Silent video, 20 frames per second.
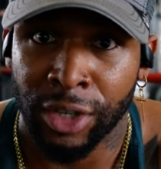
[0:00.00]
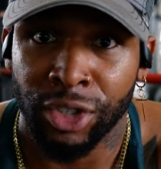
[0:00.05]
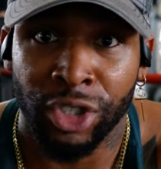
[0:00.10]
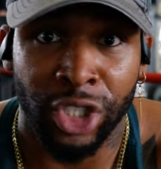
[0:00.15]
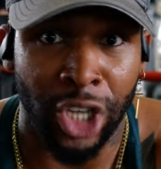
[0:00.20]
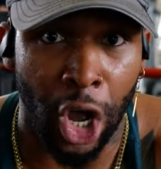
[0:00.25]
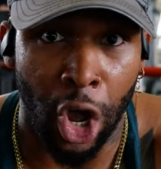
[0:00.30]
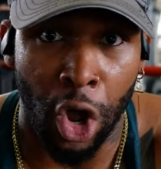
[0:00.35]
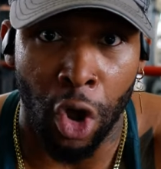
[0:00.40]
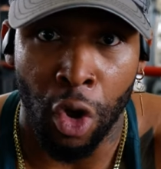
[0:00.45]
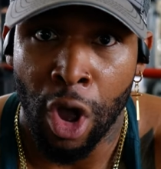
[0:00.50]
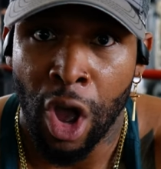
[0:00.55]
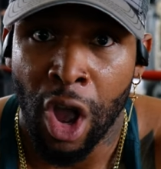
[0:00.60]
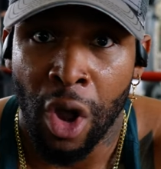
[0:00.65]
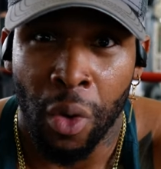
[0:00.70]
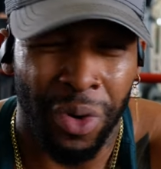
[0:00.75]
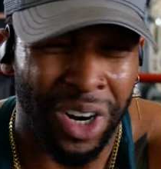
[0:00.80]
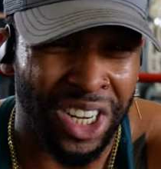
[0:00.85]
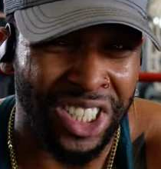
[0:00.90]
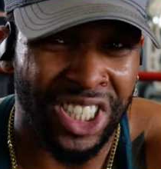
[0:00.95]
So
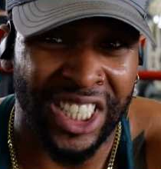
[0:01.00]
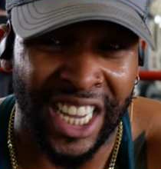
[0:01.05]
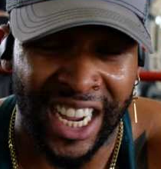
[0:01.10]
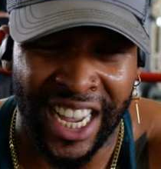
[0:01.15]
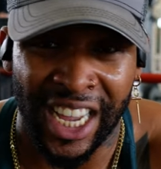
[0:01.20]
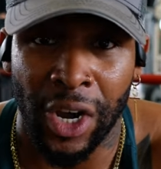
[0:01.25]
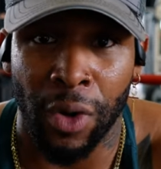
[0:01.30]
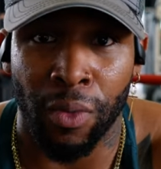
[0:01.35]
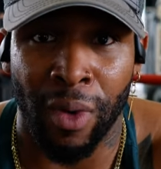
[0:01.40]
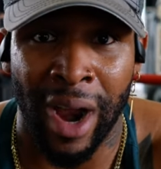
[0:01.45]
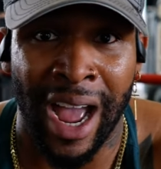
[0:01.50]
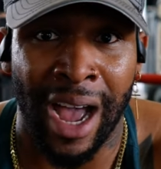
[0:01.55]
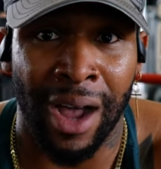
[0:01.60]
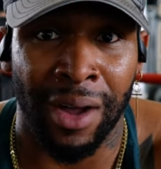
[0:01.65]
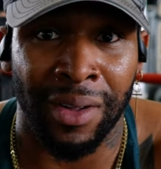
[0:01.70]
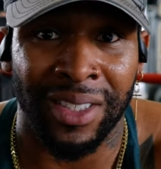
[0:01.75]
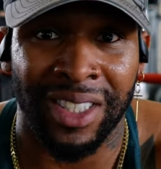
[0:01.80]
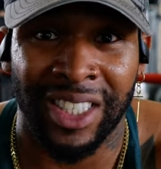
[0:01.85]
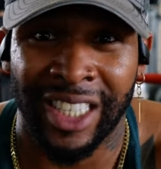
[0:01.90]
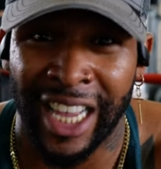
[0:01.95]
we're sticking
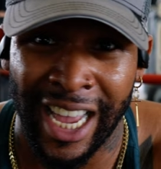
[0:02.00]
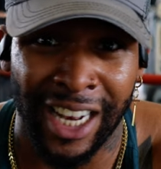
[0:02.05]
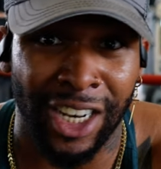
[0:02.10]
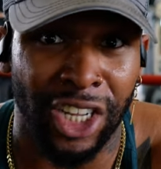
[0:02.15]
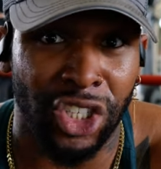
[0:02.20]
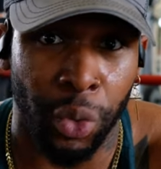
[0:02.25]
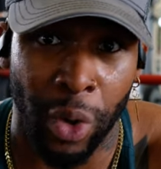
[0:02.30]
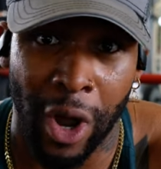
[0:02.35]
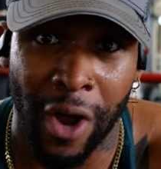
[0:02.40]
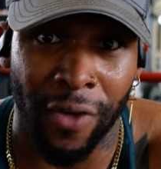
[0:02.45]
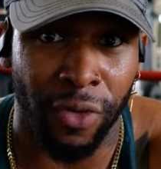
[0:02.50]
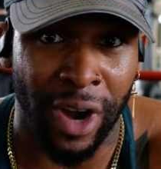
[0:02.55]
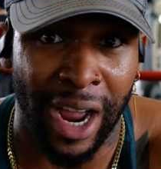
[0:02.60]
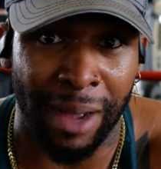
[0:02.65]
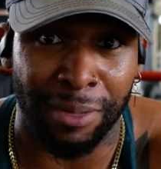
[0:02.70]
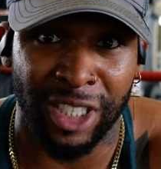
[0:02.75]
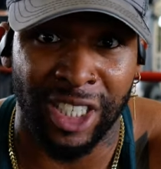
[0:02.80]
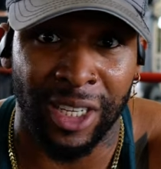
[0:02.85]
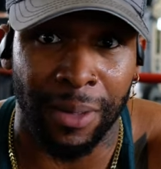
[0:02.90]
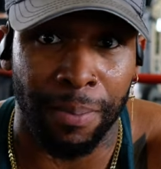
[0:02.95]
around 10 to 12
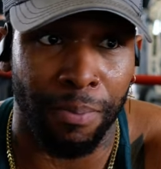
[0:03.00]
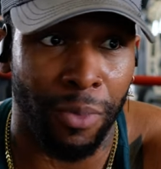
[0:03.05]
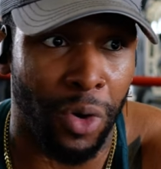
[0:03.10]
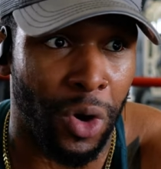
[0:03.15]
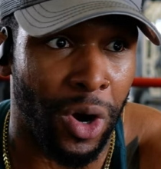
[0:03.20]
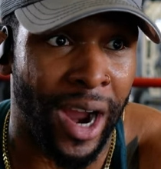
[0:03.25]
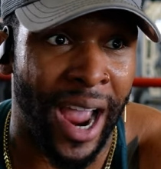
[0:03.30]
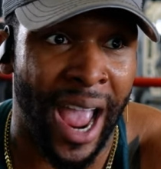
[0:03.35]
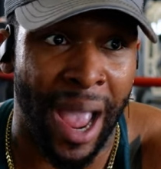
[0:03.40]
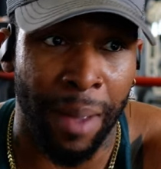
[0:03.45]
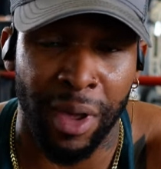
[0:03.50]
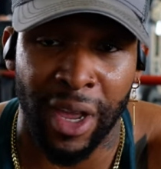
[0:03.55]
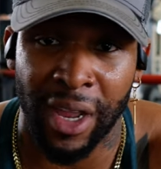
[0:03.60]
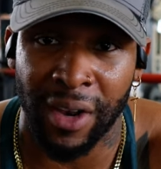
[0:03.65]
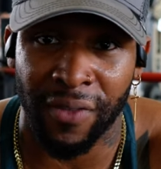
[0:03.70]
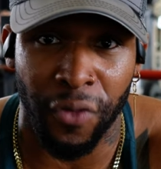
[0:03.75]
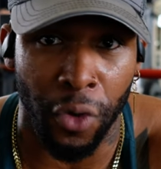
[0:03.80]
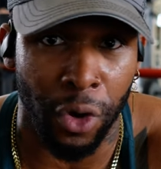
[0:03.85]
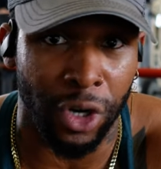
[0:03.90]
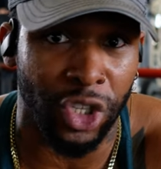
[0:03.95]
reps. We're
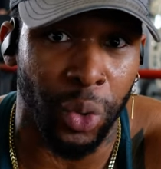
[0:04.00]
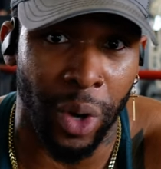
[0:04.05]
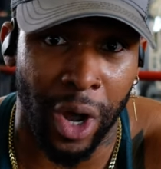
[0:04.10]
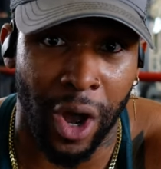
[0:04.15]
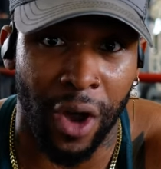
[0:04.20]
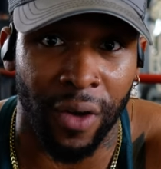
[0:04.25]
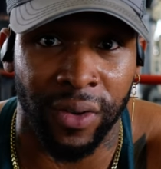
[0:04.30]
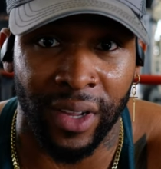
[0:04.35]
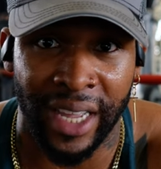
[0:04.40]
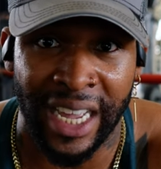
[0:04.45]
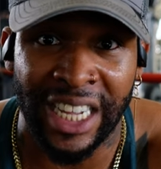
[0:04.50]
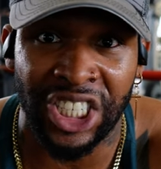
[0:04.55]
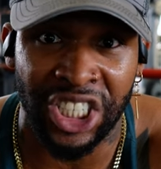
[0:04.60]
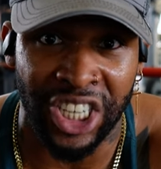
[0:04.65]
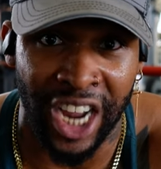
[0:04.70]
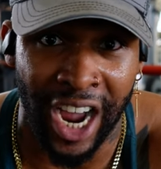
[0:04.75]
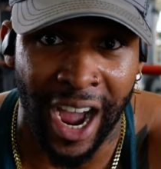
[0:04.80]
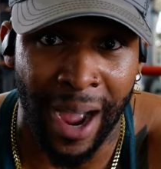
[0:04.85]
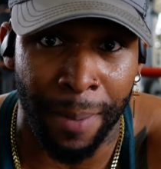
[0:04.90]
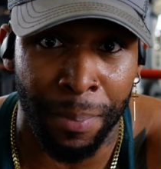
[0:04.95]
aiming for 12 each
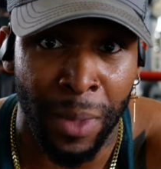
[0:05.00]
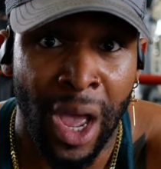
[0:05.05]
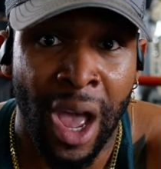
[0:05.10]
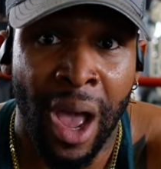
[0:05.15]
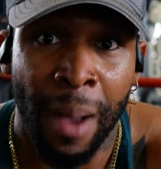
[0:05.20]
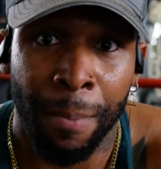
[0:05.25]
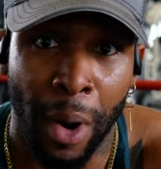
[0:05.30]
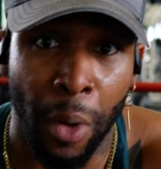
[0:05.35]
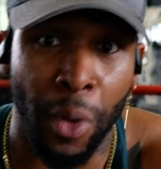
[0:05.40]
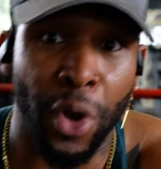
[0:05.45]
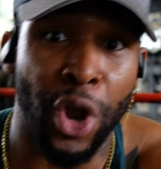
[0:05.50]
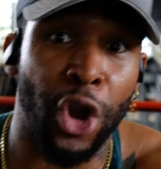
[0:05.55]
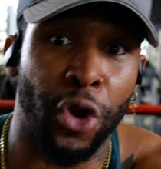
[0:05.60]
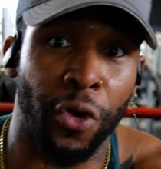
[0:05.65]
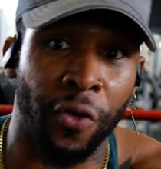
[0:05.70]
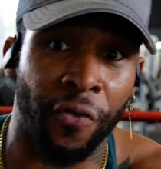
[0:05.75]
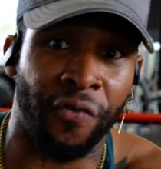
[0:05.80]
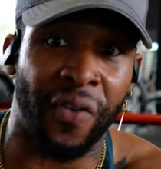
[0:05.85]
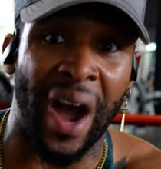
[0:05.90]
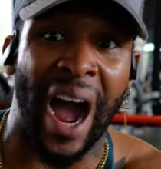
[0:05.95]
time, but we're going to
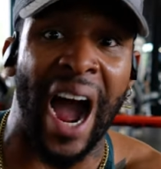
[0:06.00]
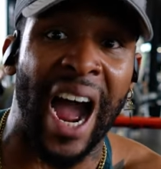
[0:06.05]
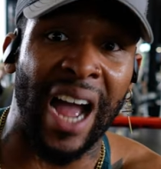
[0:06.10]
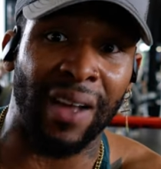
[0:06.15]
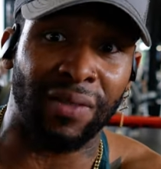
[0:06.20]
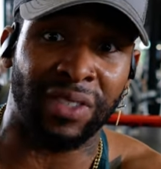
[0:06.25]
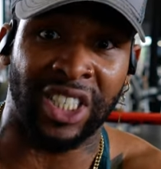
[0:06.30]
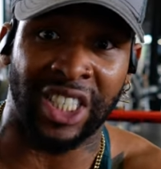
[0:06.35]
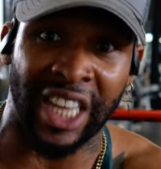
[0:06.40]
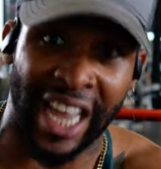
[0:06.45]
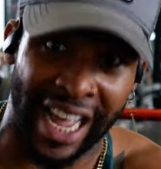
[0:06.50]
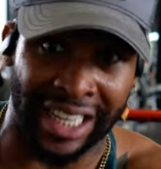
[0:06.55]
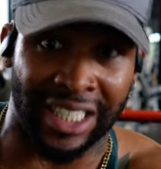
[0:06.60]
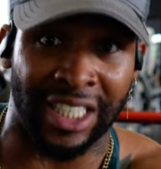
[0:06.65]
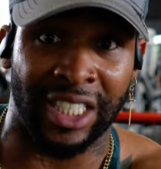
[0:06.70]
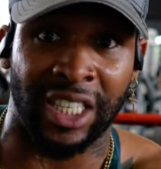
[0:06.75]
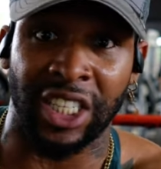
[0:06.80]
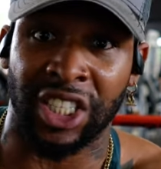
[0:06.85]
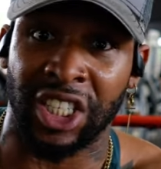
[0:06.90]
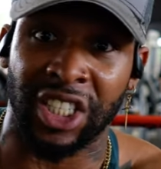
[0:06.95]
do five sets.
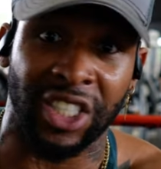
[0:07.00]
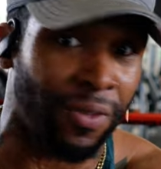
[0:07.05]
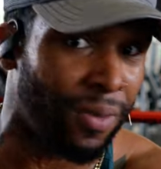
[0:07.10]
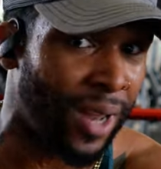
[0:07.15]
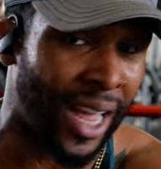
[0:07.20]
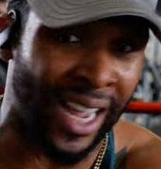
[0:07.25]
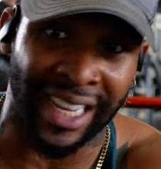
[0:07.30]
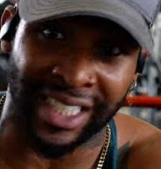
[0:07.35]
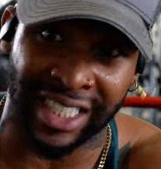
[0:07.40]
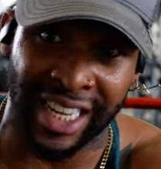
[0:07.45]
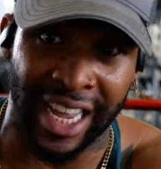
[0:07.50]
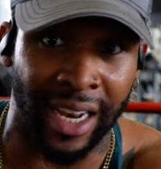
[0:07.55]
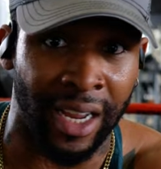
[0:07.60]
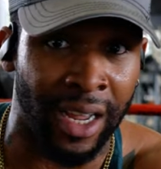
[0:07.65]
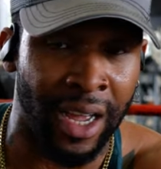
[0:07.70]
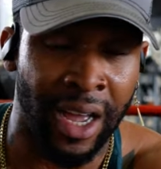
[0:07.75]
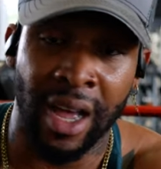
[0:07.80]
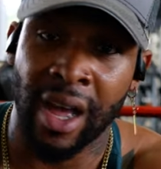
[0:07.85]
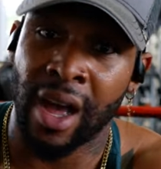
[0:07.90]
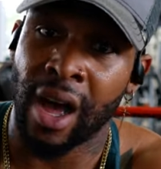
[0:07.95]
This is, like I said,
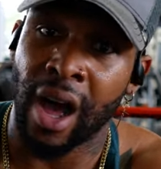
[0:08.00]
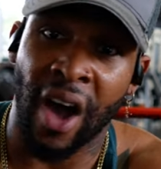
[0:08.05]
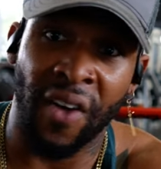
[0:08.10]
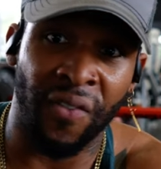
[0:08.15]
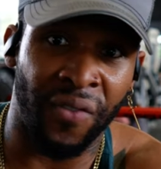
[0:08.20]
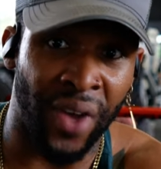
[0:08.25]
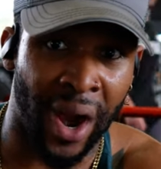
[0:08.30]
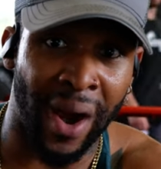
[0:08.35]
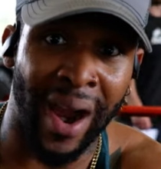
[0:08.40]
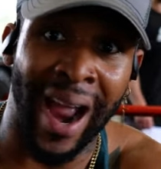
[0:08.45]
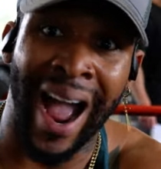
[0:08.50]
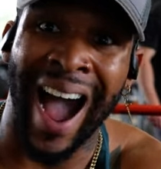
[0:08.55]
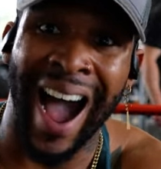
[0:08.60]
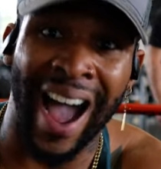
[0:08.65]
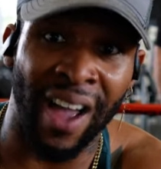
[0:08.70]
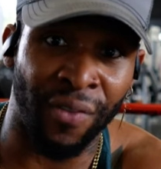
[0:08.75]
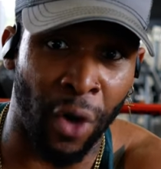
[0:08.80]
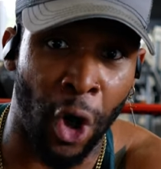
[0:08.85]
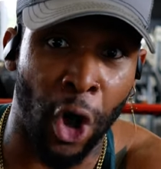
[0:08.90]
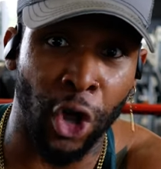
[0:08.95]
a very
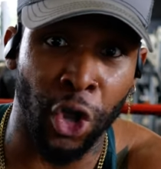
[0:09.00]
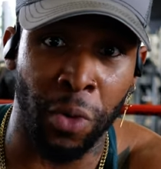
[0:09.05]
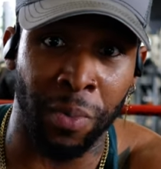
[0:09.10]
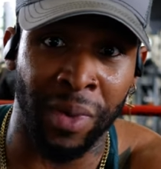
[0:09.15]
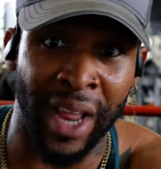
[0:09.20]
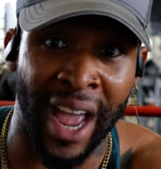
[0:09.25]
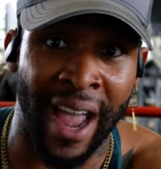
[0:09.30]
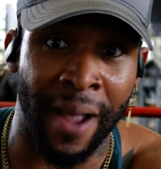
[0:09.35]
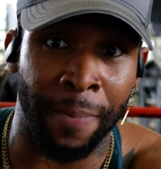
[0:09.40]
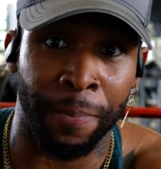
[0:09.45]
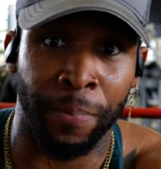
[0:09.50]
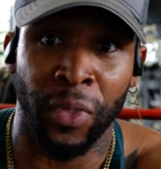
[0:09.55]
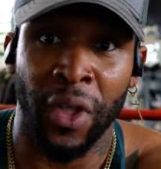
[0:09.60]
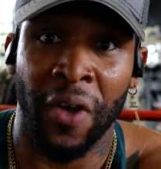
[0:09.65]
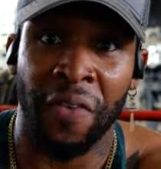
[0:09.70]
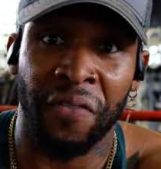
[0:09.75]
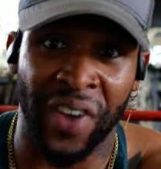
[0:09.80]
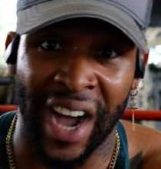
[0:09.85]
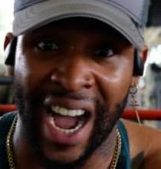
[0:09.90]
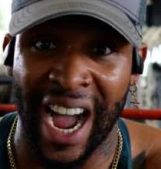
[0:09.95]
high volume day.
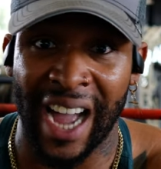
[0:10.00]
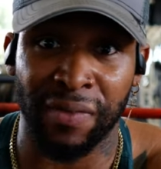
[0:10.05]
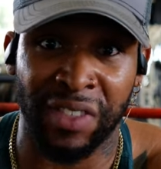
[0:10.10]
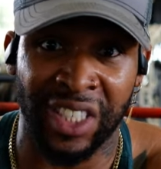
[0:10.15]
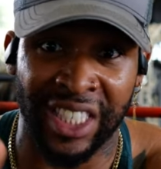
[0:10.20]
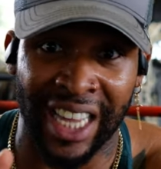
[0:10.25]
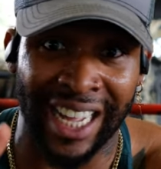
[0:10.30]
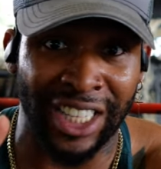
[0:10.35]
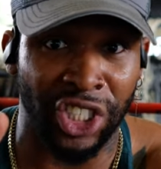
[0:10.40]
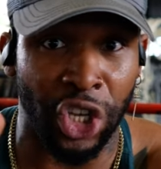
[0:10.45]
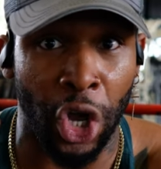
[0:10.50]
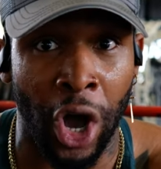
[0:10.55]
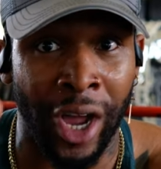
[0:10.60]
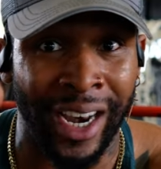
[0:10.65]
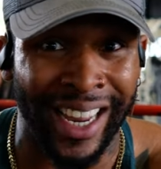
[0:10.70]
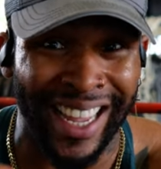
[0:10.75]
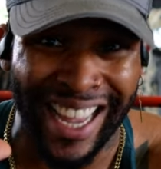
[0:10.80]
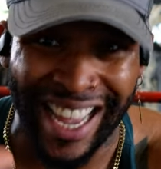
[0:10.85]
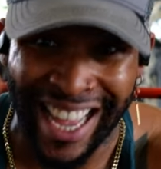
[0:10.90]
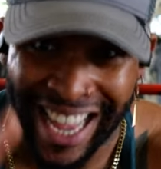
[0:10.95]
Five sets on
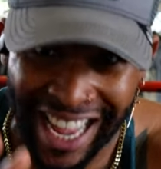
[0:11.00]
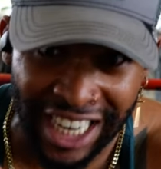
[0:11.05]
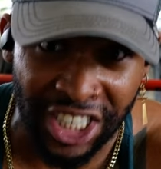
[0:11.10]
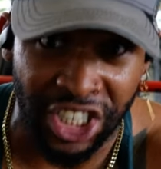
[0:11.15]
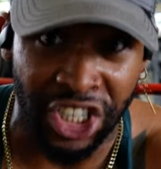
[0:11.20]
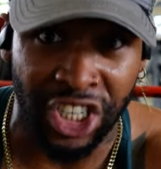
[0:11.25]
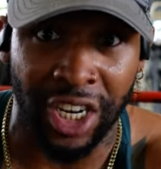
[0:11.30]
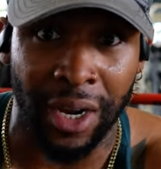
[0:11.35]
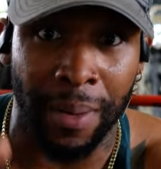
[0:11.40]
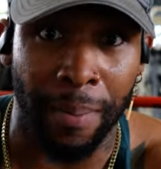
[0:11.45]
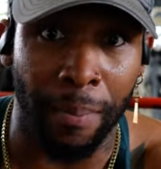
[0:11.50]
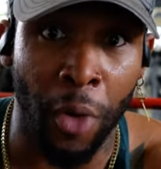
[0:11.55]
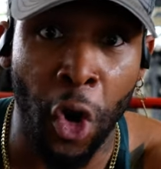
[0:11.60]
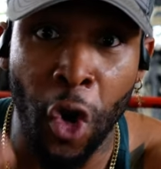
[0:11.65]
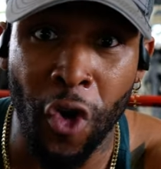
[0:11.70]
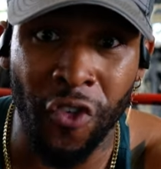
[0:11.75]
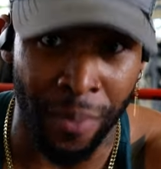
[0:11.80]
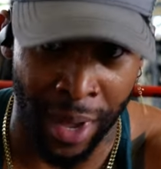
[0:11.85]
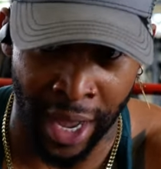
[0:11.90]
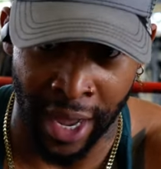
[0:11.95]
each
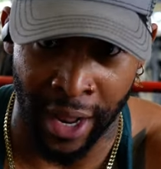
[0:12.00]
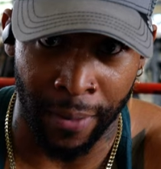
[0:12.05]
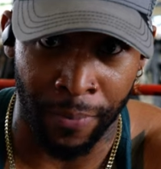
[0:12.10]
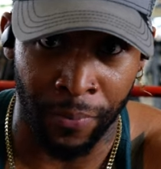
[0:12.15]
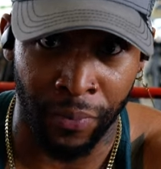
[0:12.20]
movement